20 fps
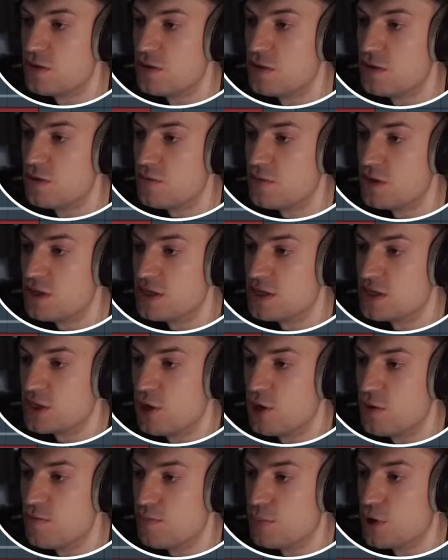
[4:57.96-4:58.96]
But this is
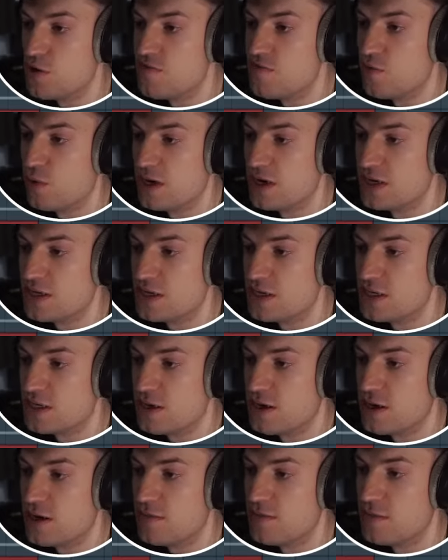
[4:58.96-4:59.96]
going both ways this
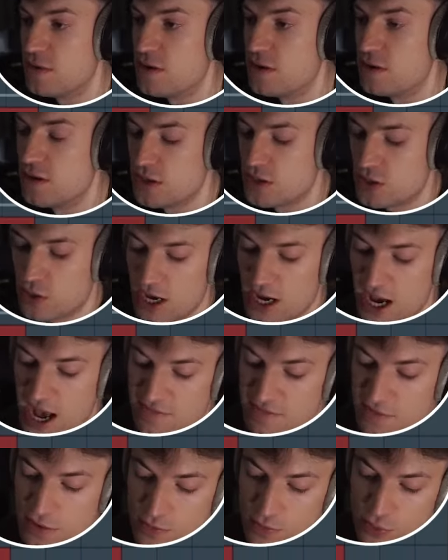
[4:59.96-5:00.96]
time. So I
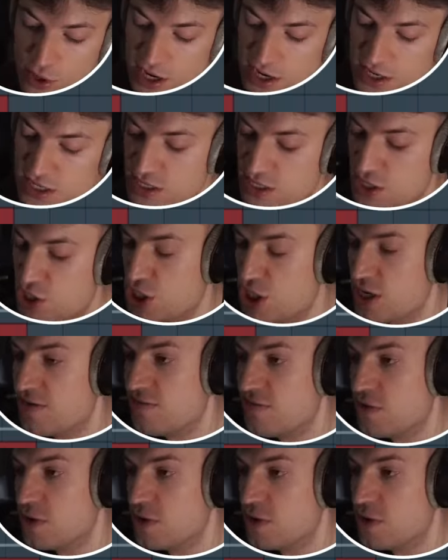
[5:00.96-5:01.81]
haven't pressed Shift and